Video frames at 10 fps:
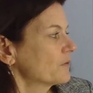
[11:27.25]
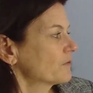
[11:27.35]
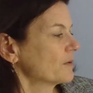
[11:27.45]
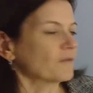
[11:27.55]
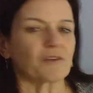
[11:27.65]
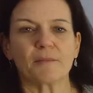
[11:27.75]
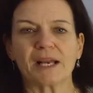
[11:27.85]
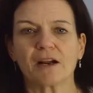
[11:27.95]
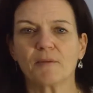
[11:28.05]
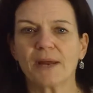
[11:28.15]
from
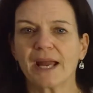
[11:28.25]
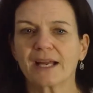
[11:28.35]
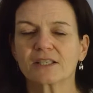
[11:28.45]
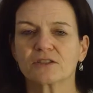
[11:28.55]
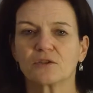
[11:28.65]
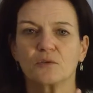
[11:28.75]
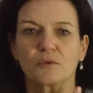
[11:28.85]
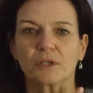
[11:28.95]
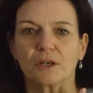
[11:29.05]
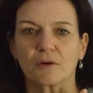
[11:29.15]
airbags to,
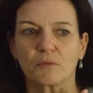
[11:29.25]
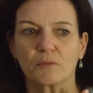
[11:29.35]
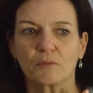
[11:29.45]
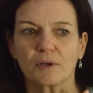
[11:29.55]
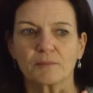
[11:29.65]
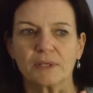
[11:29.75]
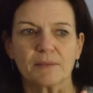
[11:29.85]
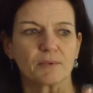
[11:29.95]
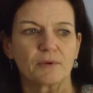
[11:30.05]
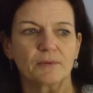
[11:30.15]
what
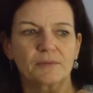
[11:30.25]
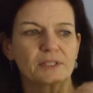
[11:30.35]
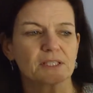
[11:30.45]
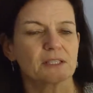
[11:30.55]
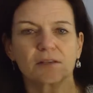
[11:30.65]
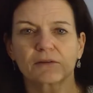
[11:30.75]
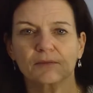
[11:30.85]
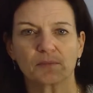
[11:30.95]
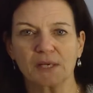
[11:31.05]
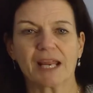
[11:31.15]
people, just
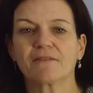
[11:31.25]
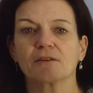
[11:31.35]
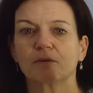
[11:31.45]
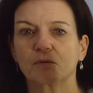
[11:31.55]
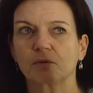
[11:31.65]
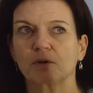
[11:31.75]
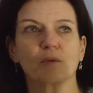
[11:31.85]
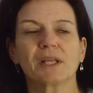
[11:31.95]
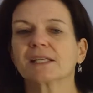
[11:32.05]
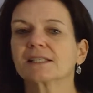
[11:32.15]
their behavior, their
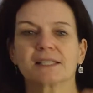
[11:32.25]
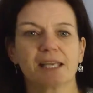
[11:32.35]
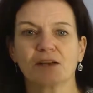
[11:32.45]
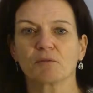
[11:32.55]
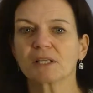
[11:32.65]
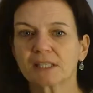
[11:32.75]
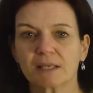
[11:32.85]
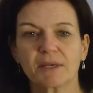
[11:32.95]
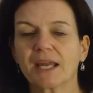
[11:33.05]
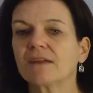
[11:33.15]
willingness to take risky
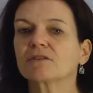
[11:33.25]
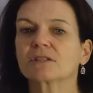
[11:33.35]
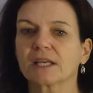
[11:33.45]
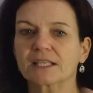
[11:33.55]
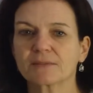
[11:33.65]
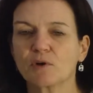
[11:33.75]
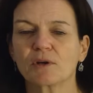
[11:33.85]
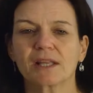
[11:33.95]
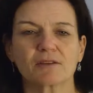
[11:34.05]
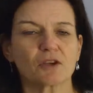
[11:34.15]
behaviors like
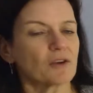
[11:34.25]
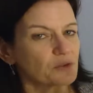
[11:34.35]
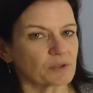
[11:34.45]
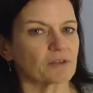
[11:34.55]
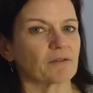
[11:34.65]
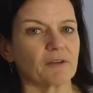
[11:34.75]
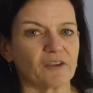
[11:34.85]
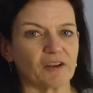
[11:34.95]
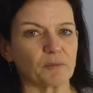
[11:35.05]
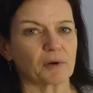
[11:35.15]
smoking, there's all sorts of
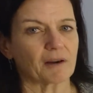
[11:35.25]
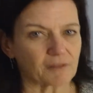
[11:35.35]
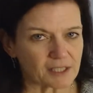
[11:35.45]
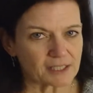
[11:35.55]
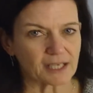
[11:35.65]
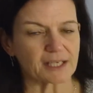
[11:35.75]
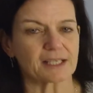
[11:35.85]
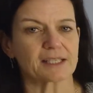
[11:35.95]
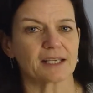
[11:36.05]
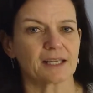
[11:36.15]
revealed preference
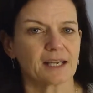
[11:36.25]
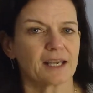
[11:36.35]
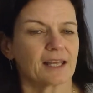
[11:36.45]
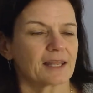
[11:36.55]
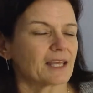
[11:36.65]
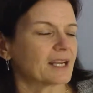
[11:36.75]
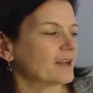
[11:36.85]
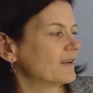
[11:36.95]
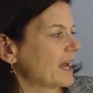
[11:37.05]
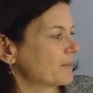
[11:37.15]
studies that
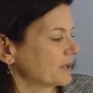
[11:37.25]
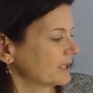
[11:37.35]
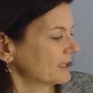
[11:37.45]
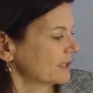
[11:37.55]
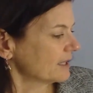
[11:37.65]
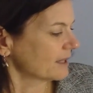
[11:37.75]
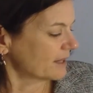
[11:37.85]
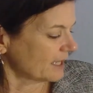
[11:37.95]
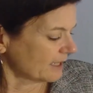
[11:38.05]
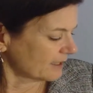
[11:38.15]
have happened
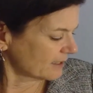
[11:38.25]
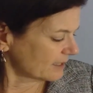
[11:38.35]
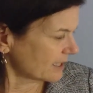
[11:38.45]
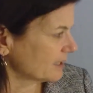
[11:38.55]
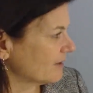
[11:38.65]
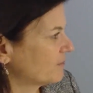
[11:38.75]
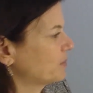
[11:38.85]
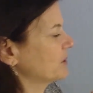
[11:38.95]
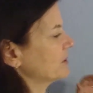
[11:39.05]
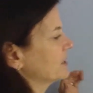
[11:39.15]
that have put